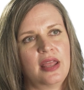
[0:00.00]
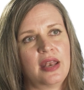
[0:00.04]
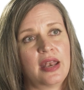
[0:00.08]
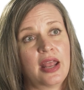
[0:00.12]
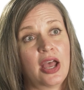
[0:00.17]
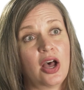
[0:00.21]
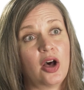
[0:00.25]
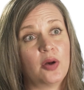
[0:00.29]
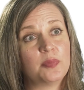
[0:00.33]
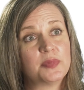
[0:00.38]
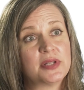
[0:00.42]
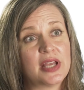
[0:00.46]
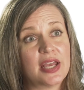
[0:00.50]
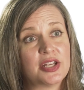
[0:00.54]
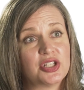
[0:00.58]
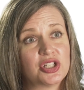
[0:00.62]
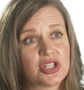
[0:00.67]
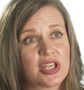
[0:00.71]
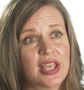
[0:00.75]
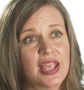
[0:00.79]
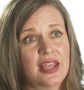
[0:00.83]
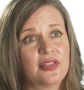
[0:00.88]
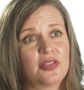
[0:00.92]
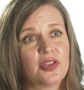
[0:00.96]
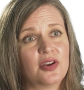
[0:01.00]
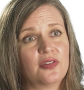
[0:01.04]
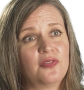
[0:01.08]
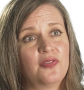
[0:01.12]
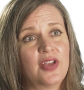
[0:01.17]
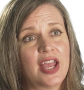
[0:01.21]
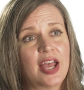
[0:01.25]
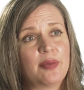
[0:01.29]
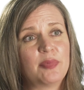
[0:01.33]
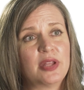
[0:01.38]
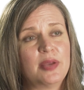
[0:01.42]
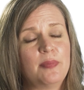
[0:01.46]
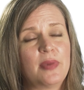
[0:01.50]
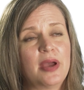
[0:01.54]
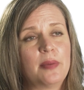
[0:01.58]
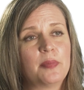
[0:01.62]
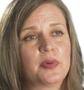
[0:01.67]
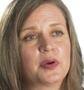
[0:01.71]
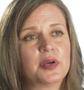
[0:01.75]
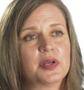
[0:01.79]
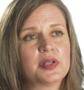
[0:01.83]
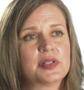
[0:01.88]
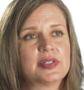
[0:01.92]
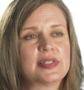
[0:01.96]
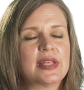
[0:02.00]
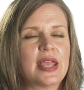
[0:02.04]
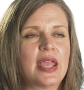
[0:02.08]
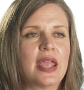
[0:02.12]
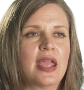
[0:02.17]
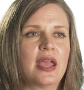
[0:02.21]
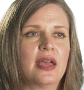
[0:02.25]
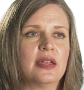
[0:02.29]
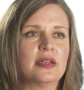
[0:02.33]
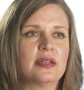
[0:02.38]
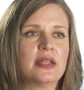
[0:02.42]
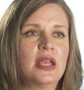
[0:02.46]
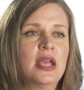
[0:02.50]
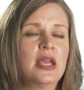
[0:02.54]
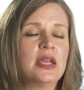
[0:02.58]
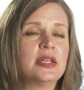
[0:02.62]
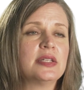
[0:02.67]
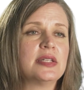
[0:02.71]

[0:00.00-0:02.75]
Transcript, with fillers: and helped educate their family members and